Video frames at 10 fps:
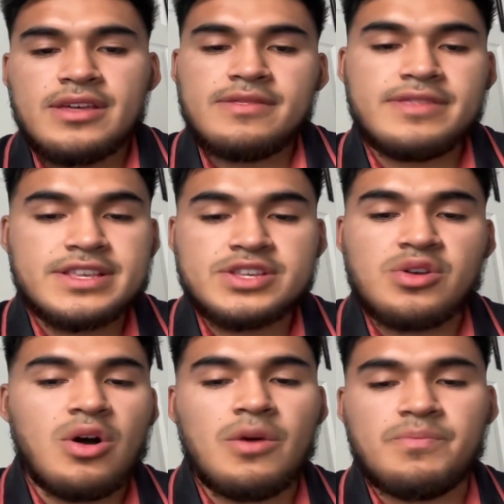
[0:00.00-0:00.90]
This is
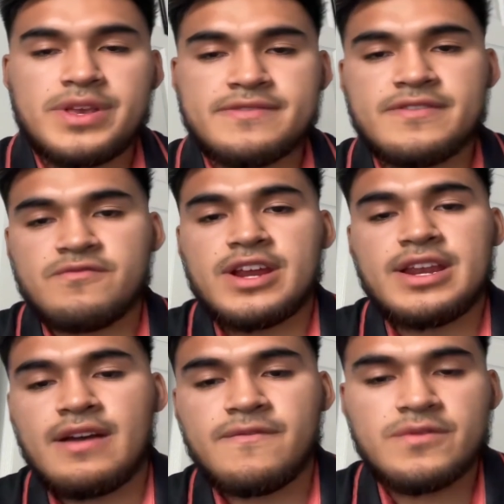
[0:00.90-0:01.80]
all business right
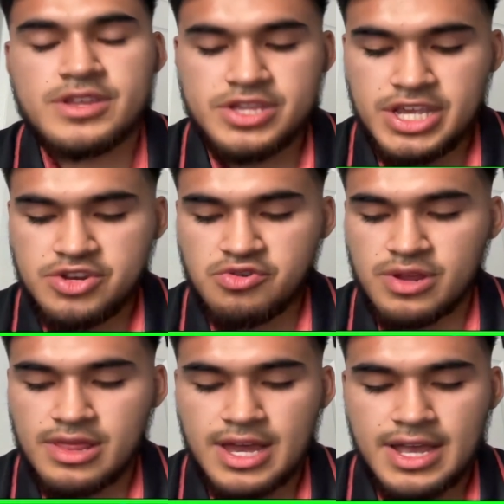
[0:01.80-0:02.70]
now for the
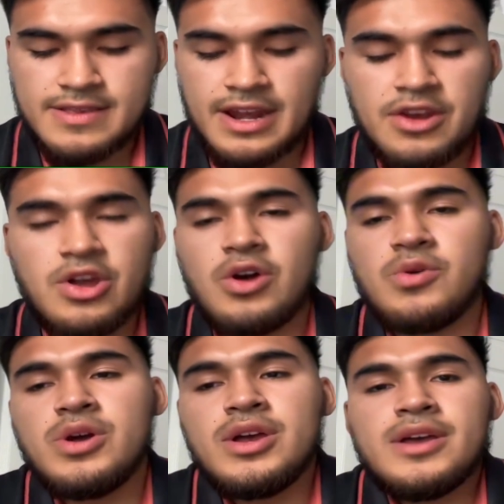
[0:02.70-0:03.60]
Detroit Lions. And I
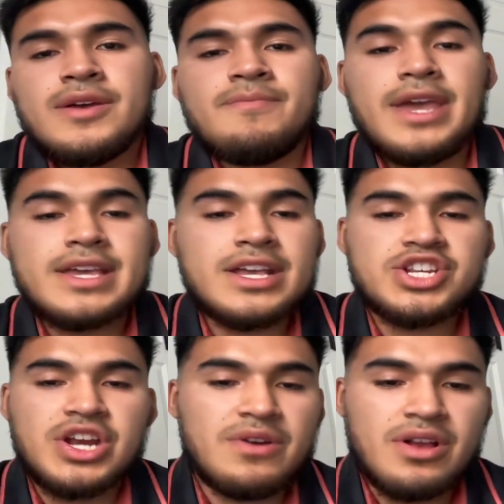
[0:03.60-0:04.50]
know making
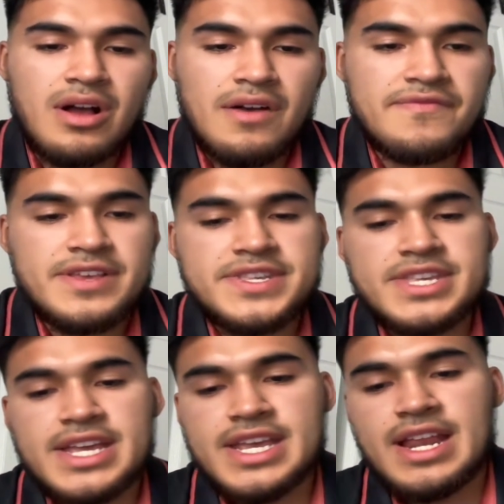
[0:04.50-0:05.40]
Jared Goff the
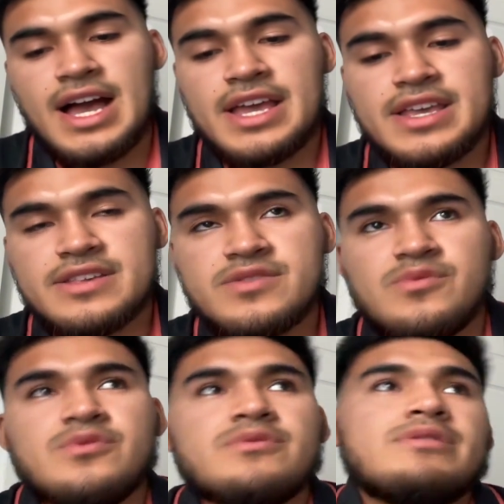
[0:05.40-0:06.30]
second highest,
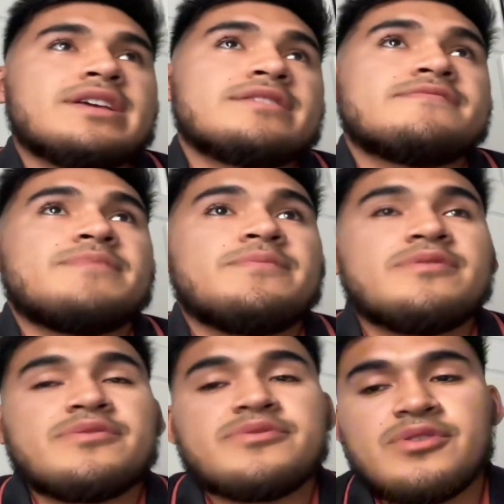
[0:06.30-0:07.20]
or I guess maybe
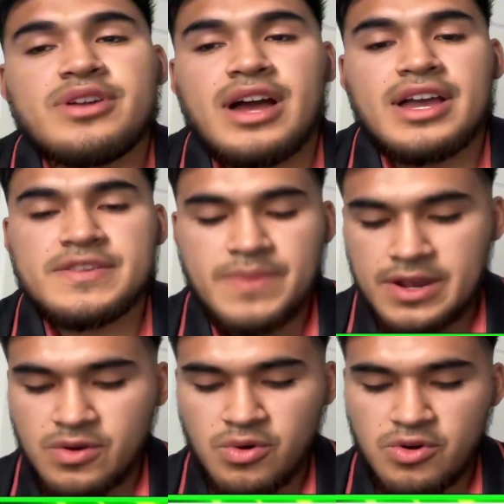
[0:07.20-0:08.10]
the third highest
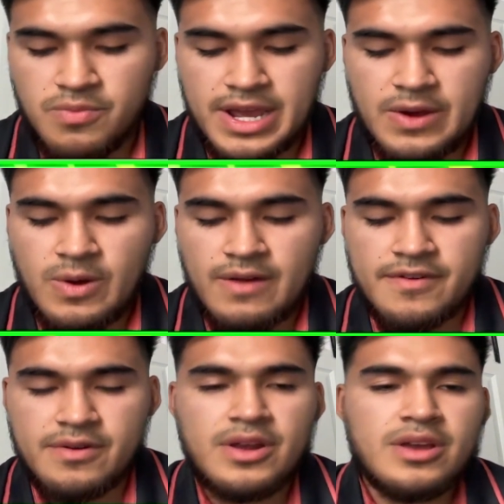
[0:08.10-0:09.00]
paid quarterback, however